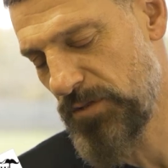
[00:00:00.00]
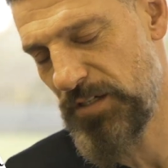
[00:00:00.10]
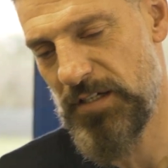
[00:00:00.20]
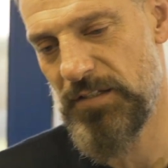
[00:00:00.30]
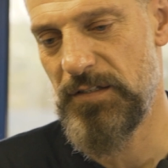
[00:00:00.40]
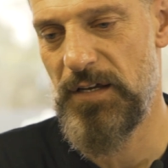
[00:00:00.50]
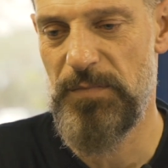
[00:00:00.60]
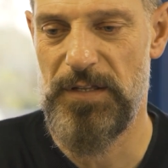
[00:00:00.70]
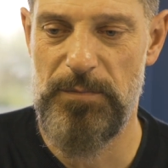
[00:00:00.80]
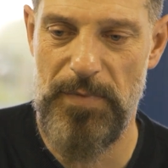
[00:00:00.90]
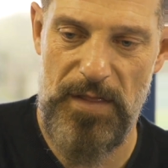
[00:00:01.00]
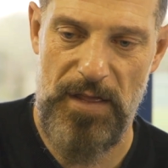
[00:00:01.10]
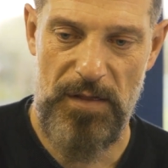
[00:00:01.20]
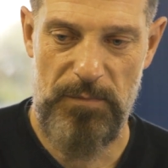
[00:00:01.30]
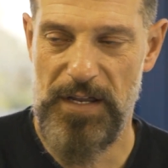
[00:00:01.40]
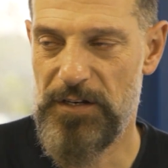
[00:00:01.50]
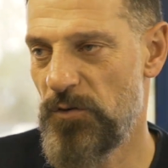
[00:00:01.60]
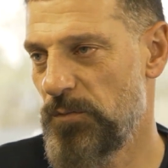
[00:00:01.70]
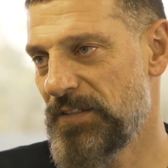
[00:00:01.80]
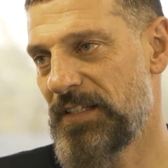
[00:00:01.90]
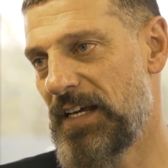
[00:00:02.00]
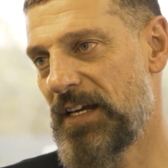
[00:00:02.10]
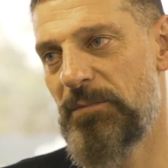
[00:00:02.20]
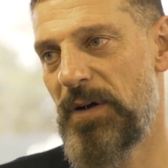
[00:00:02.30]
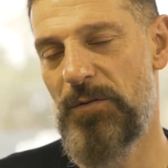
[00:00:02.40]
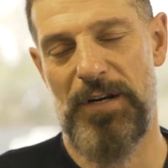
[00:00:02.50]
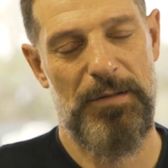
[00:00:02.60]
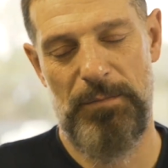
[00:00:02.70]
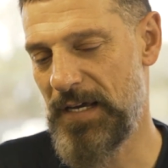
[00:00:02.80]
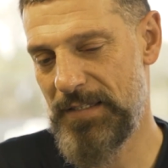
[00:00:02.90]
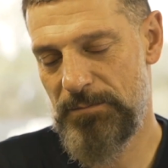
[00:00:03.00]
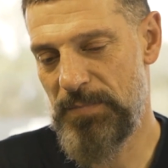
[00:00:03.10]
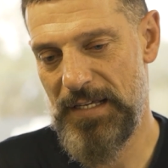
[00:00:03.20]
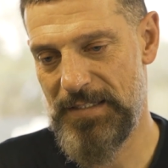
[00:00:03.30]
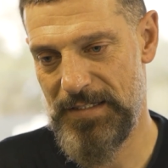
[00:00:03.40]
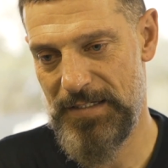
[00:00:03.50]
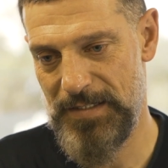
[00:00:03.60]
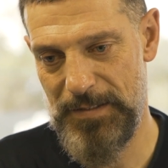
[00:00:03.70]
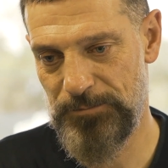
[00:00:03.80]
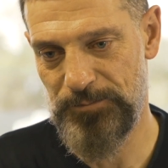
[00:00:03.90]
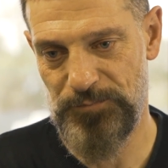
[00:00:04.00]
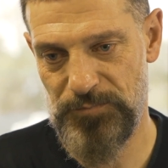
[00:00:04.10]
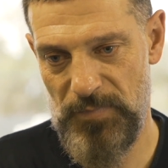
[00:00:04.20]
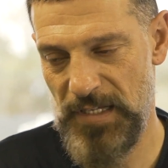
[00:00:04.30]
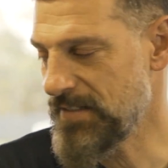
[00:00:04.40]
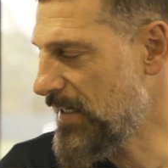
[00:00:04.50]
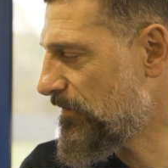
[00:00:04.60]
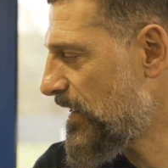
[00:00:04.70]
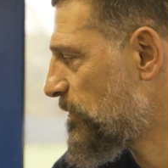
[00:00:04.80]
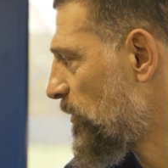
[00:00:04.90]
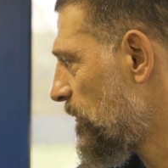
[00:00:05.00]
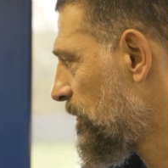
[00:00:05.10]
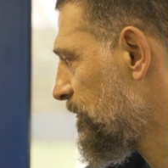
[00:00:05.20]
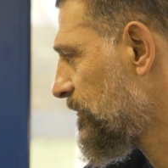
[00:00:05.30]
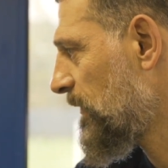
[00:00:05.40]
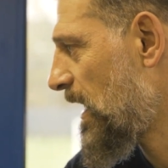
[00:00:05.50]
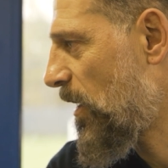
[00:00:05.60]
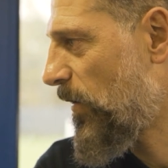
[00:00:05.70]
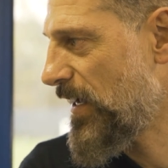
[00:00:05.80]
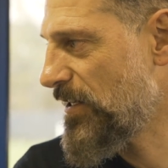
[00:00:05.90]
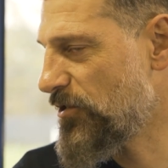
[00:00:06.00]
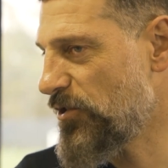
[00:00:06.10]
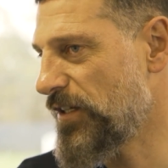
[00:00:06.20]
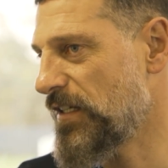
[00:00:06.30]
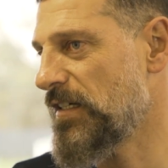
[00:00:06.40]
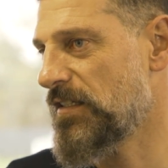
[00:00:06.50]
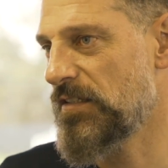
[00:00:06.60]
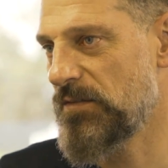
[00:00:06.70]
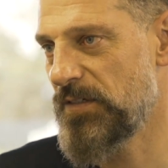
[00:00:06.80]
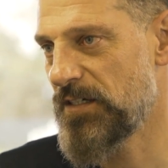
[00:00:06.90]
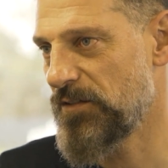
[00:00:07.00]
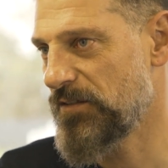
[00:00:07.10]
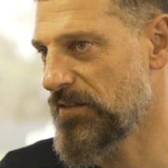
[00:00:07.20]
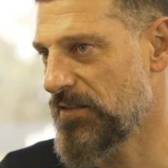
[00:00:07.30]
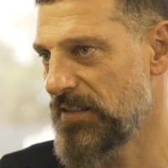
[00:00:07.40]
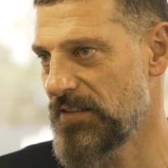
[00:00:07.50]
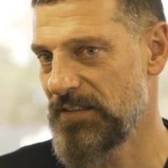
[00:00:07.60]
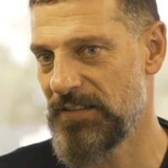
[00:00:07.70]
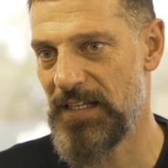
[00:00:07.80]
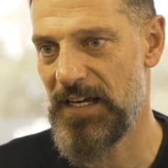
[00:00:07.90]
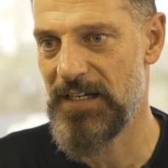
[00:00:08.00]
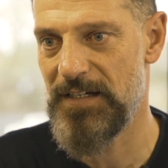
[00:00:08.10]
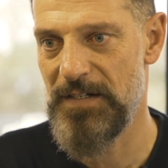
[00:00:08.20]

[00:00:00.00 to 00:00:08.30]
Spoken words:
brilliant. I mean, make no mistake about it. But it's like West Brom now. I enjoy this because this is like,